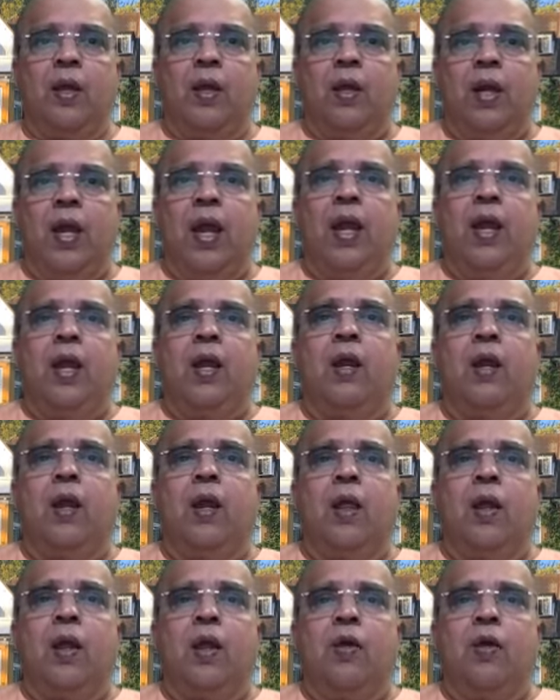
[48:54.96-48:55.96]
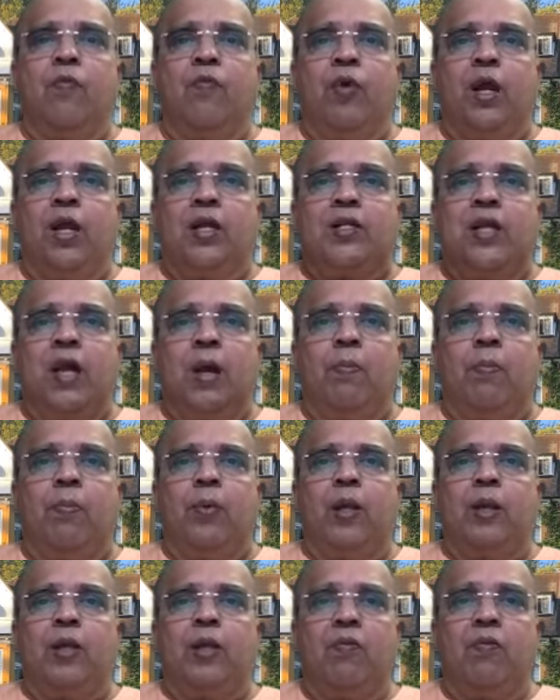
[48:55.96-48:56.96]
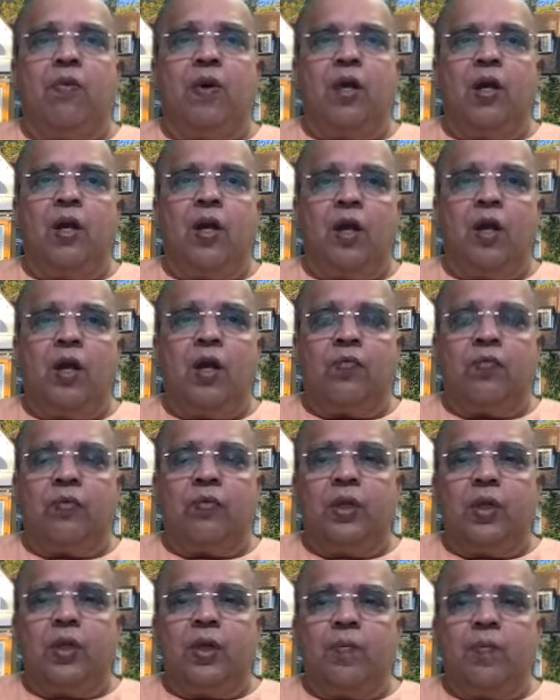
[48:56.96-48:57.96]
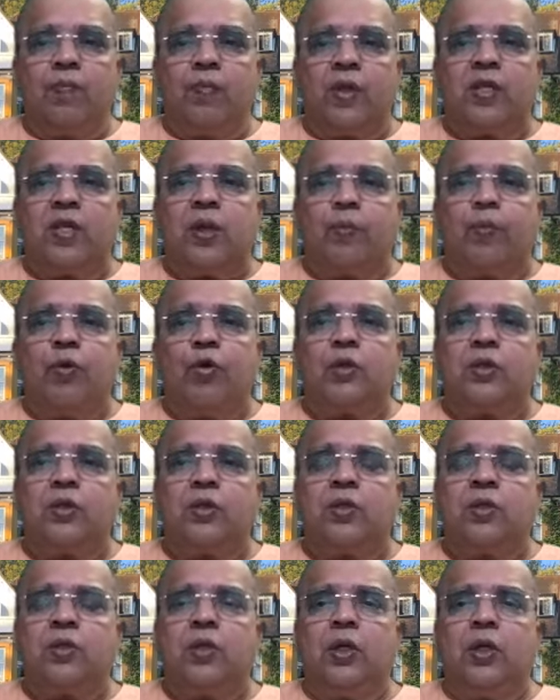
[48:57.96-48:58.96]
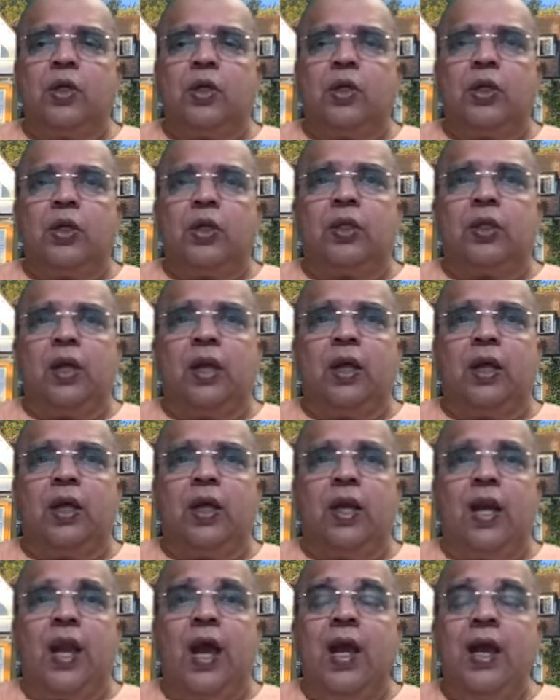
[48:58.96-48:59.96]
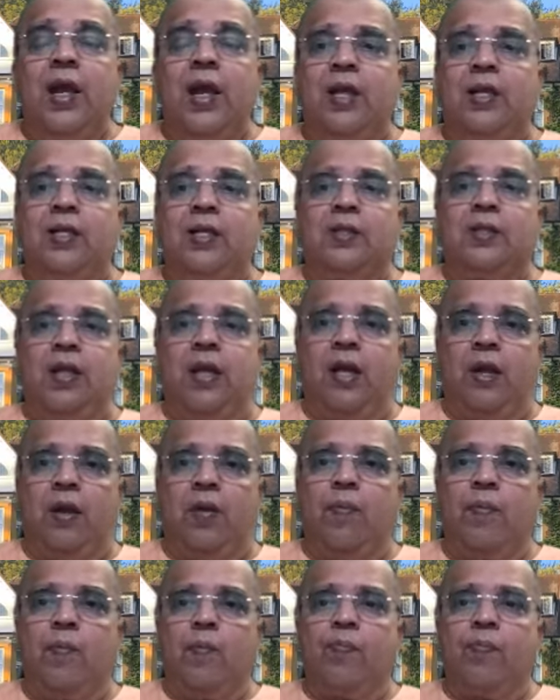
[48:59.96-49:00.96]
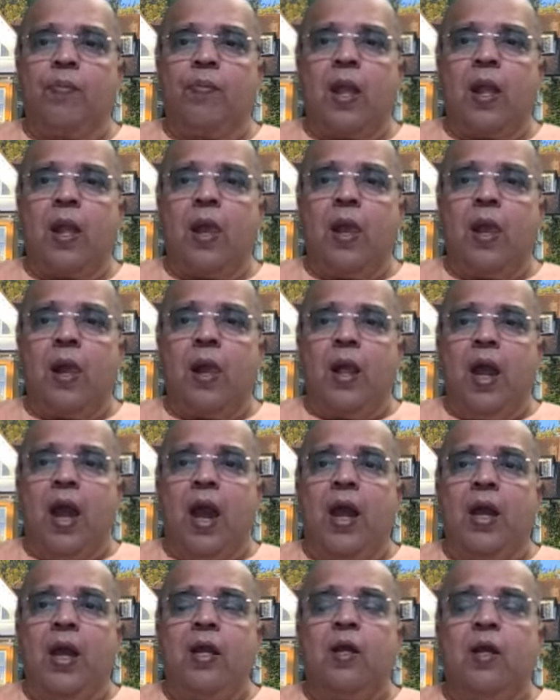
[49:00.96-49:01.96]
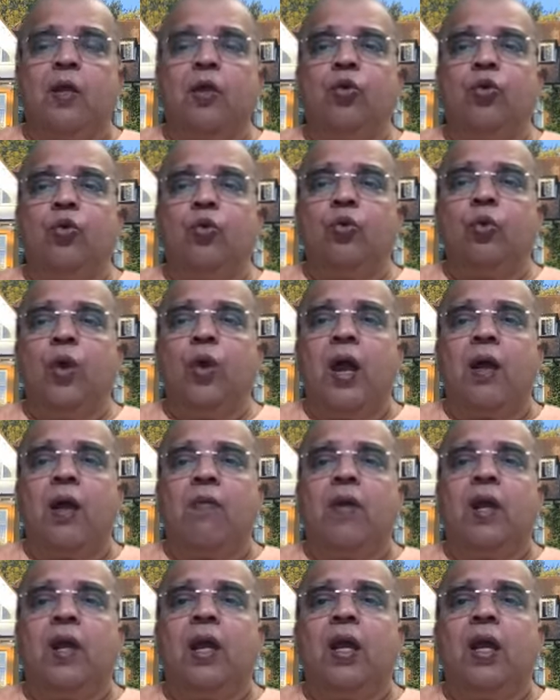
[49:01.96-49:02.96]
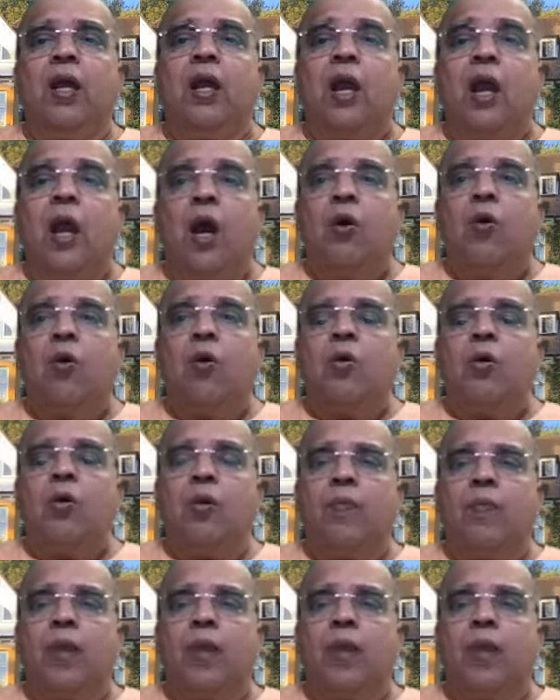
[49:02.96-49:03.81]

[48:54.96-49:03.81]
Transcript: Like, for example, the whirling of the, suppose the light is there and you have a cloud